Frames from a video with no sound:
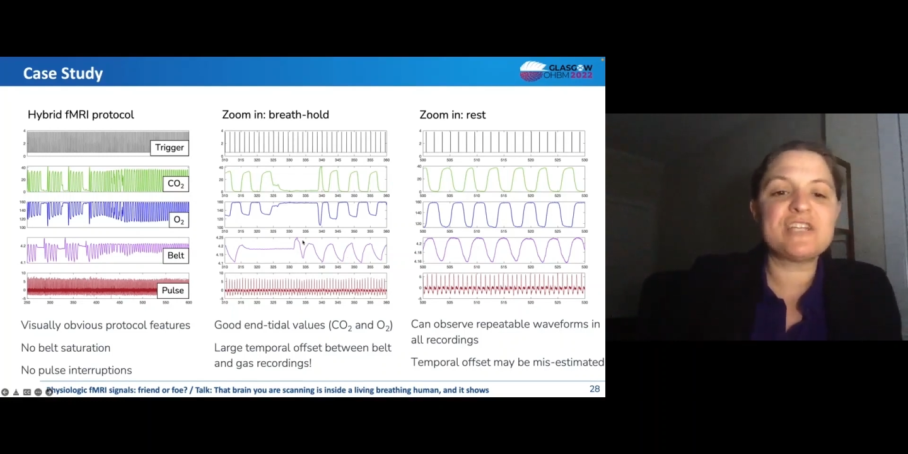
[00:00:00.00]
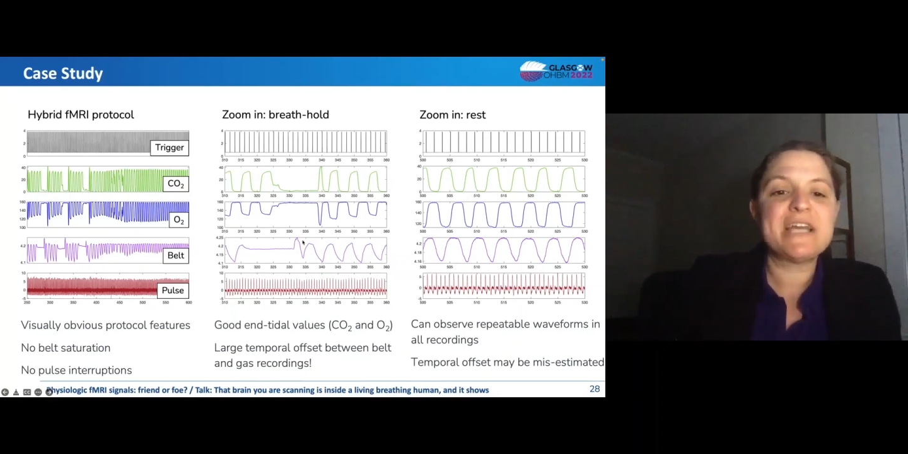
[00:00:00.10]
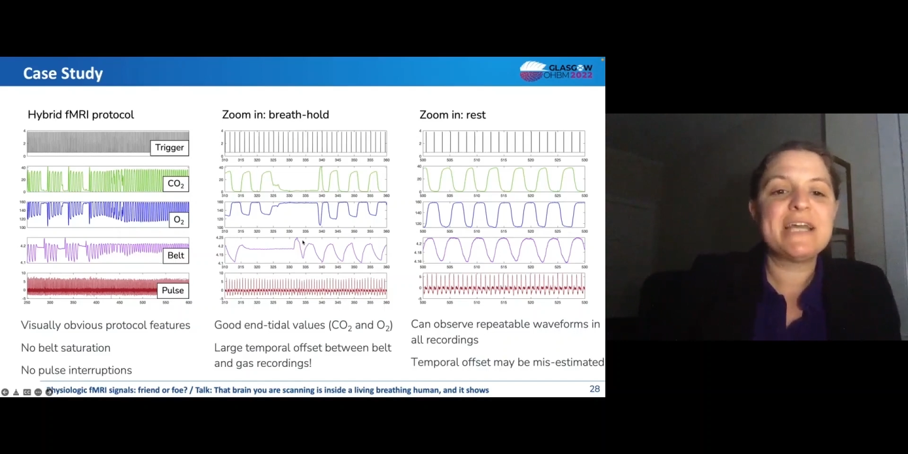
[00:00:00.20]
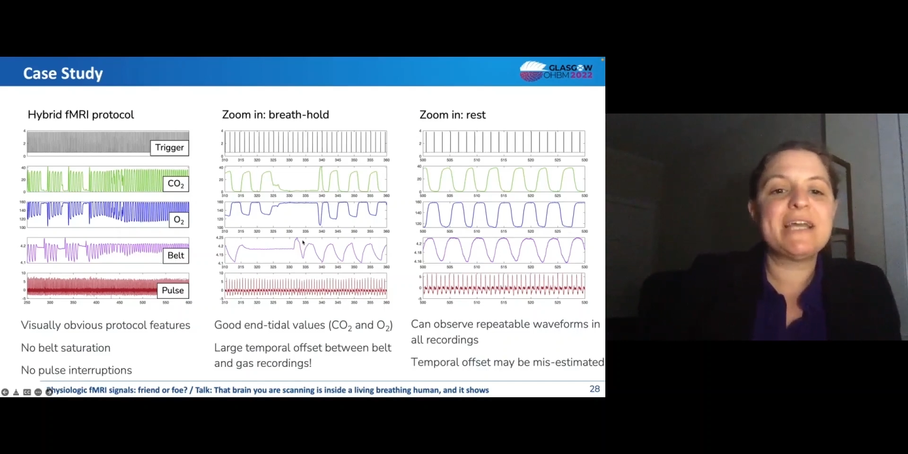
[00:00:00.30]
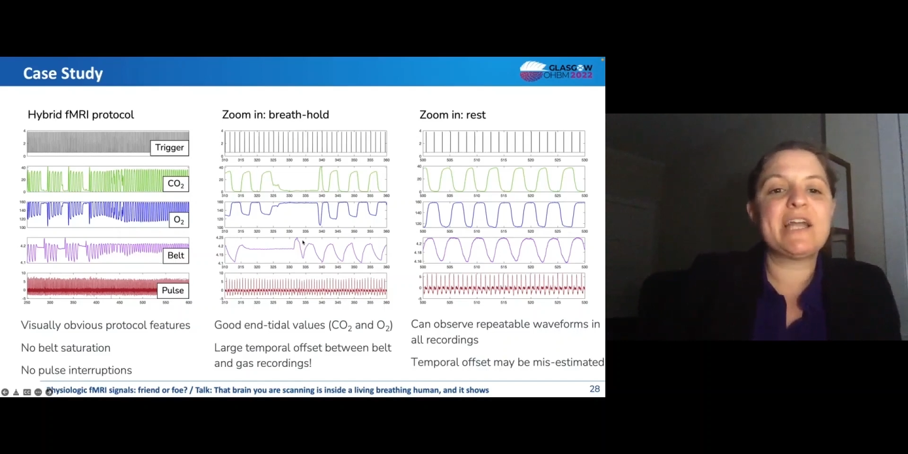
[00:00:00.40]

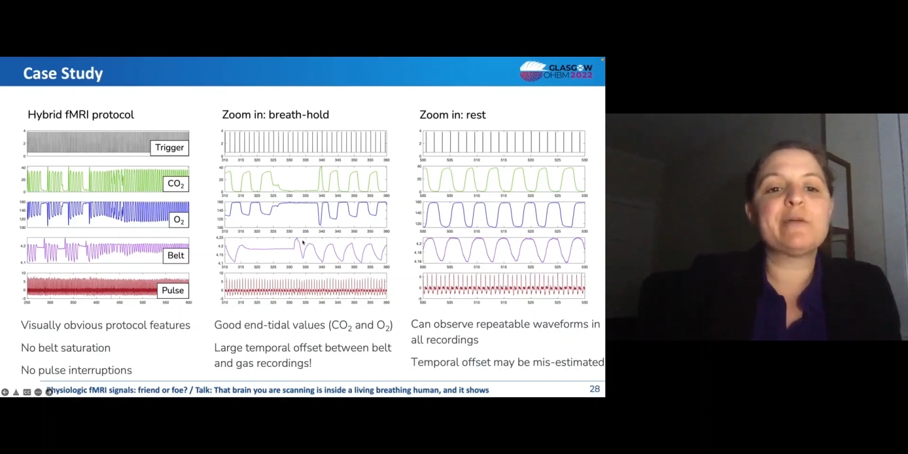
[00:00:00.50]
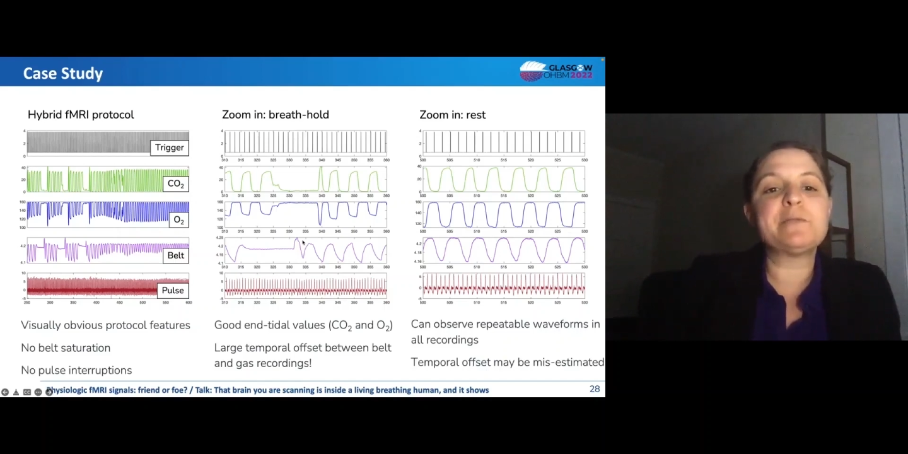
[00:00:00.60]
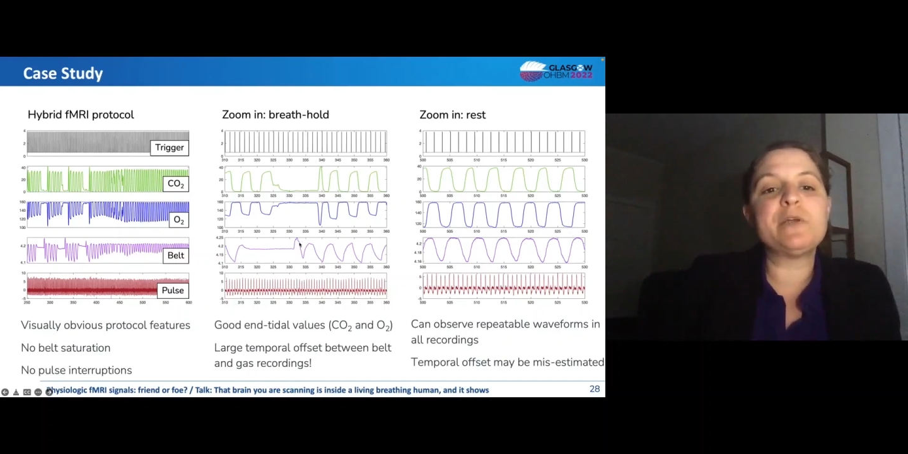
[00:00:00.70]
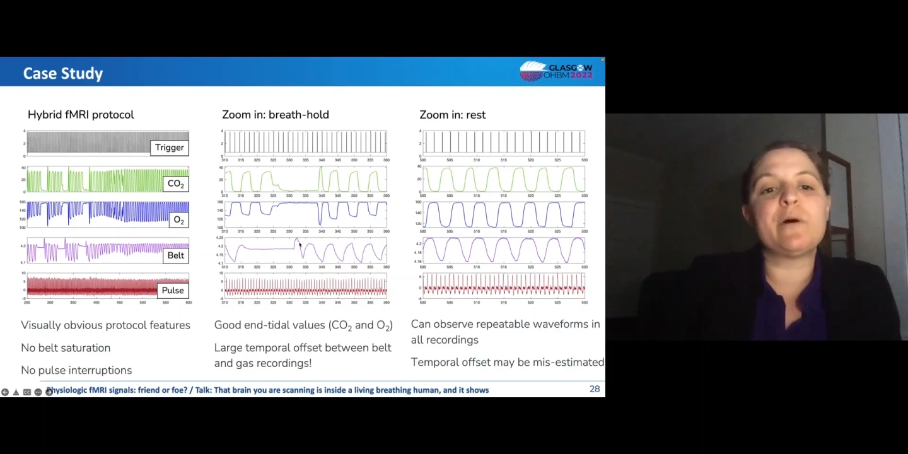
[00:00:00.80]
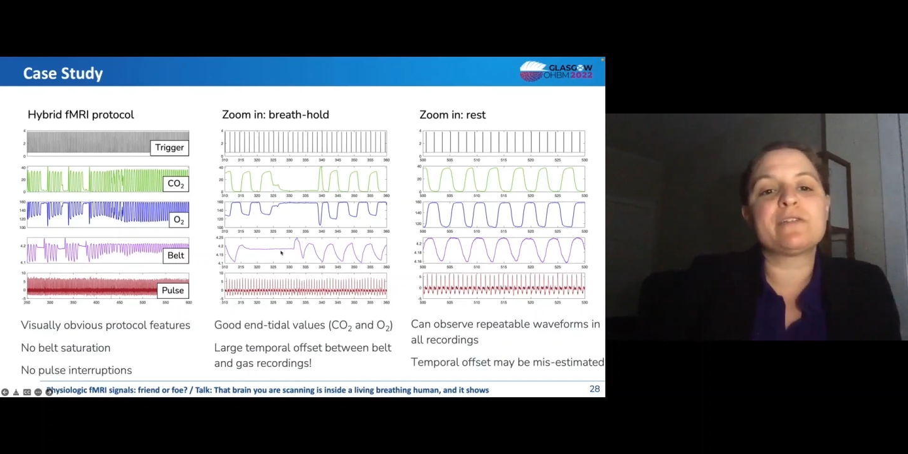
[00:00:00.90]
It helps you
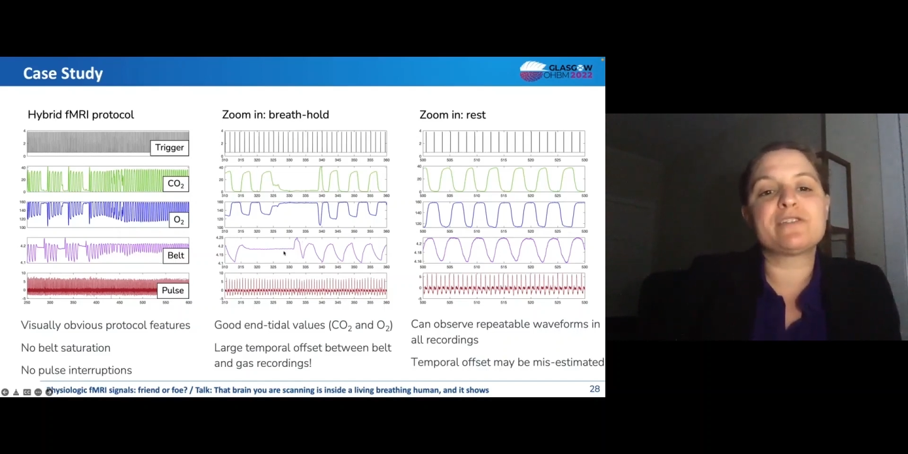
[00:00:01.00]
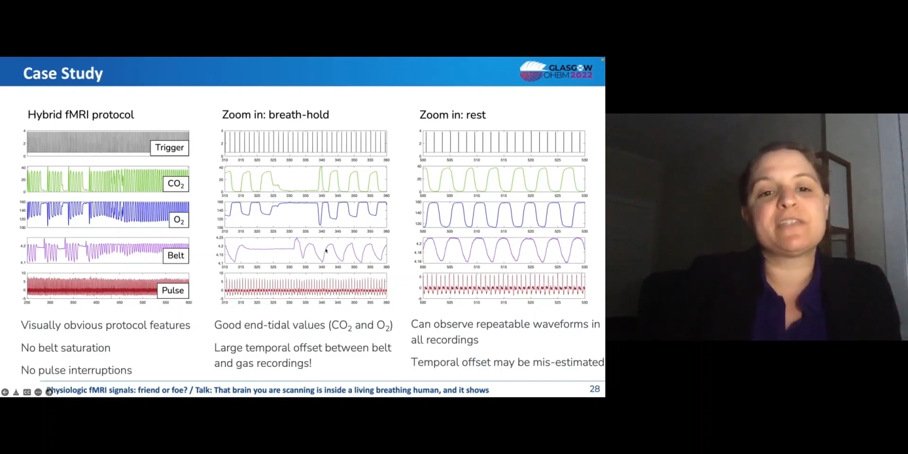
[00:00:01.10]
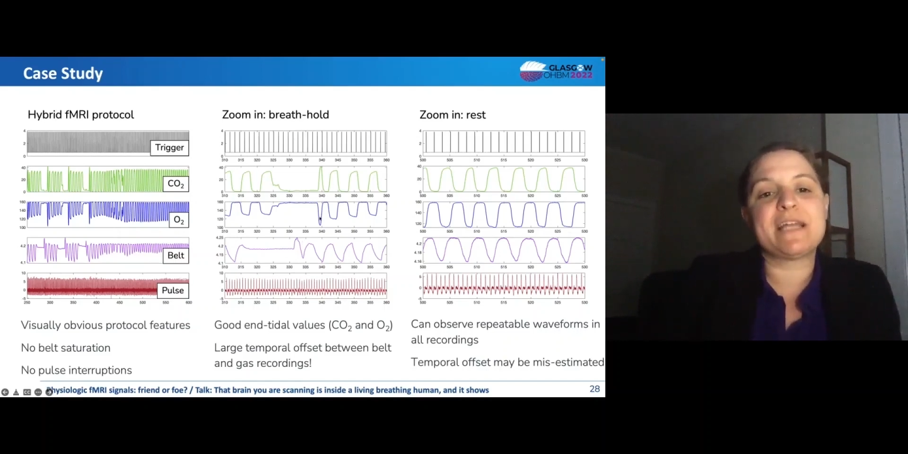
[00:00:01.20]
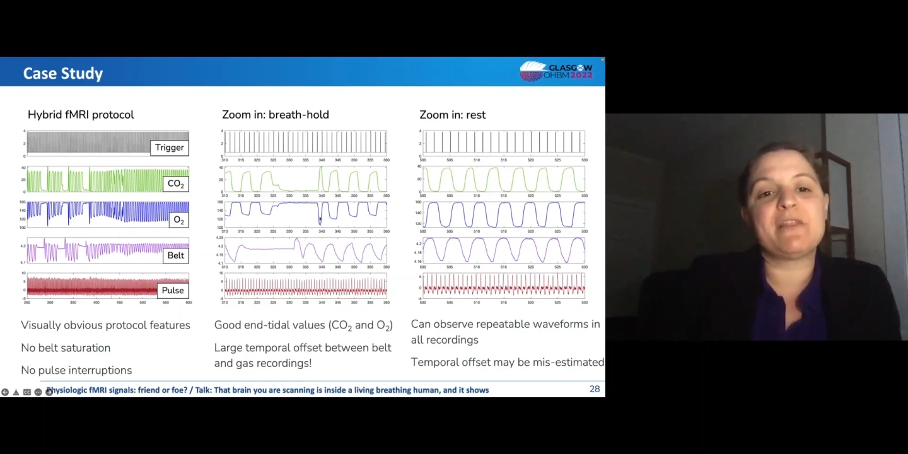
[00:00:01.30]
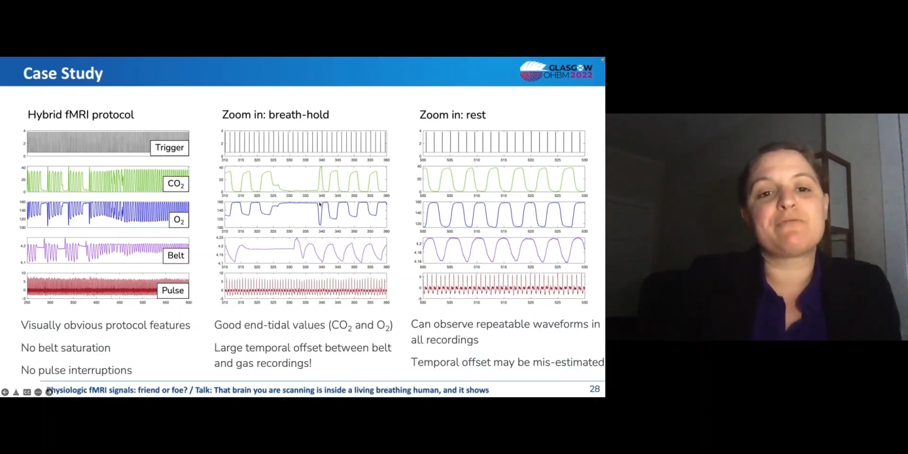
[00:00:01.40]

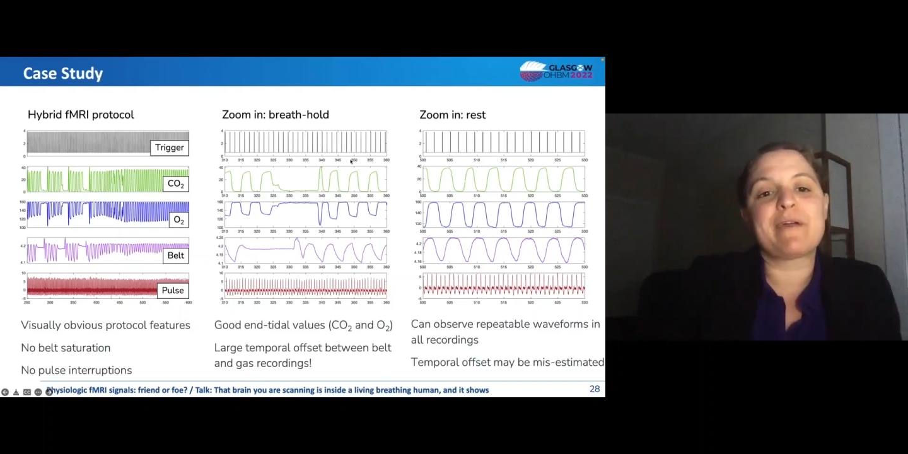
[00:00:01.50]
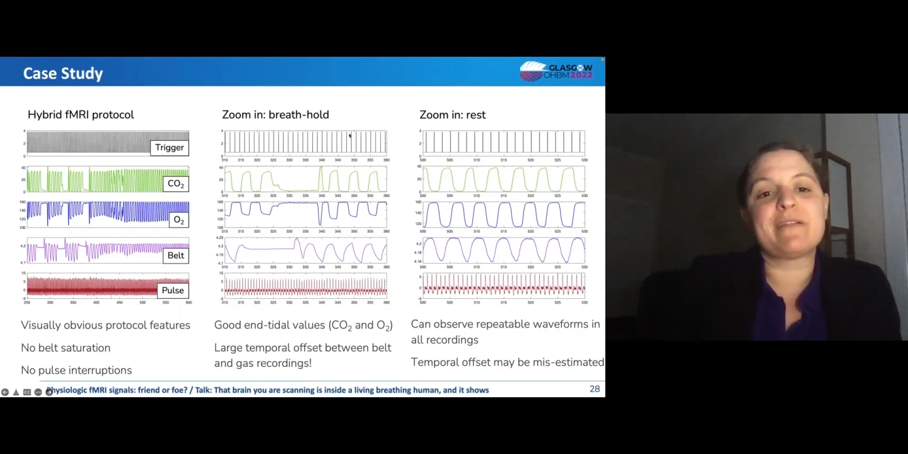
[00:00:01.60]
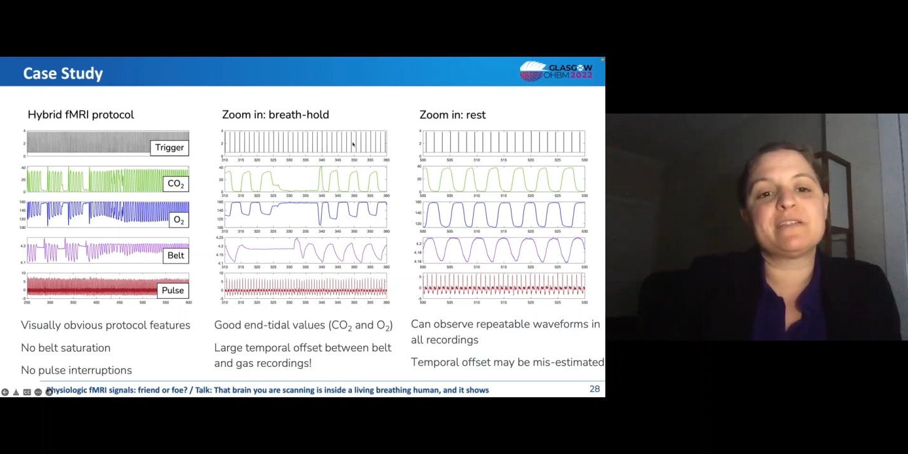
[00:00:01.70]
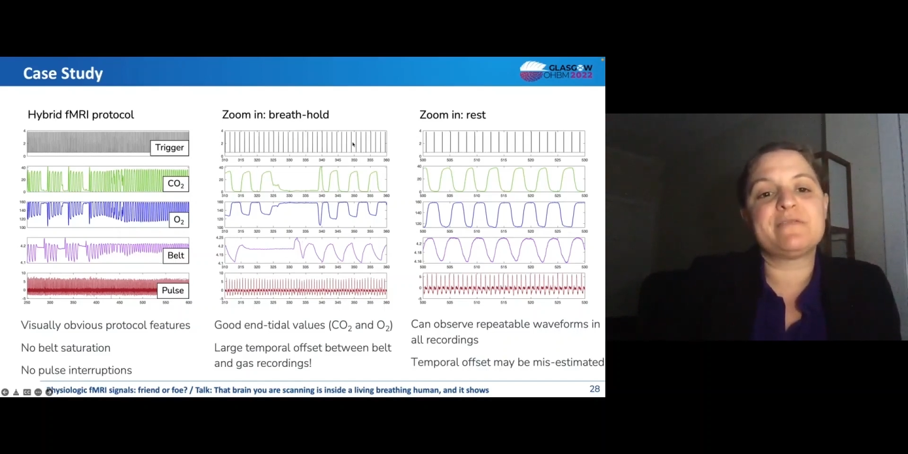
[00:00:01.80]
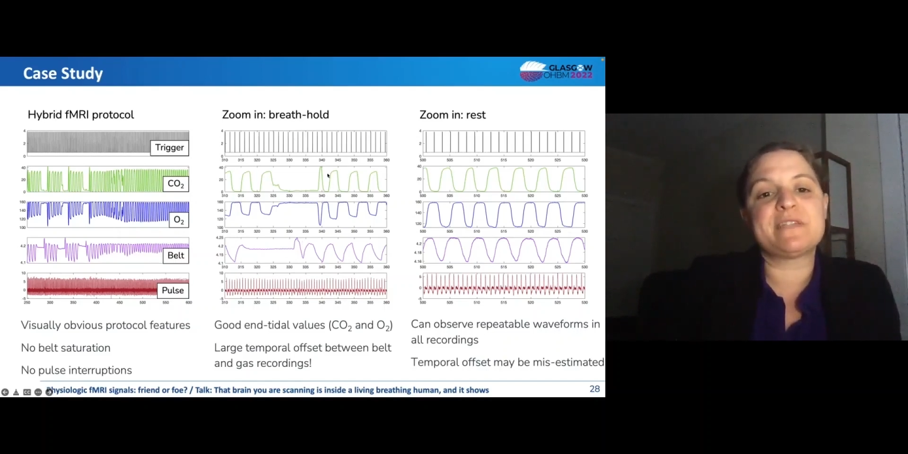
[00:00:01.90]
understand the
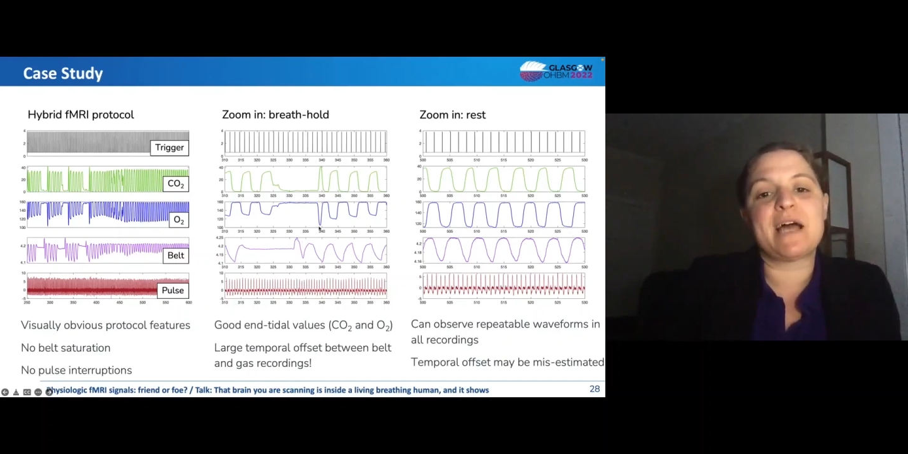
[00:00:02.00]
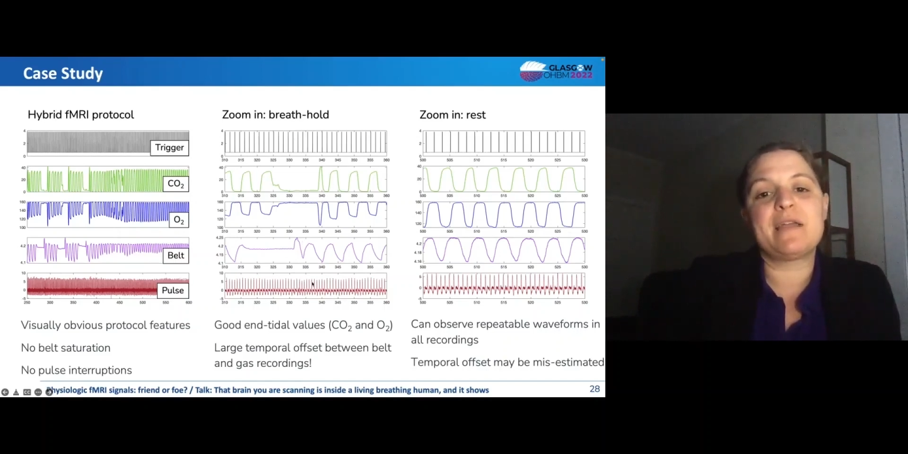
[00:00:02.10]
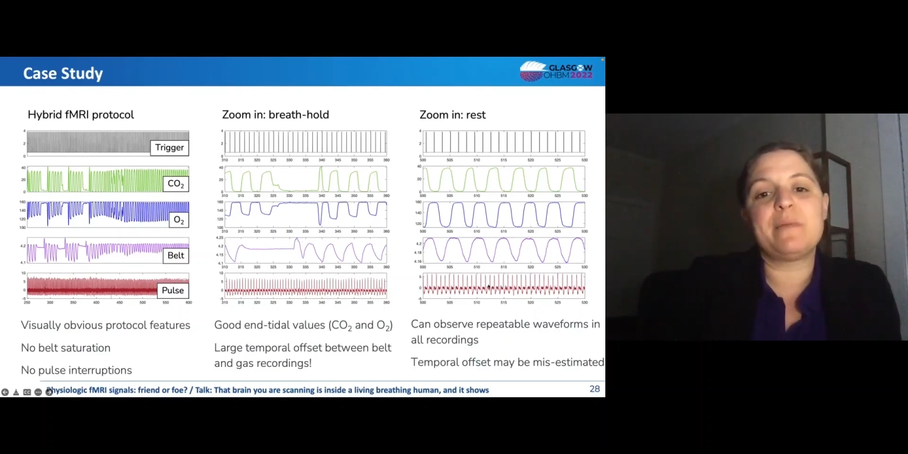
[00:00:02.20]
relative timing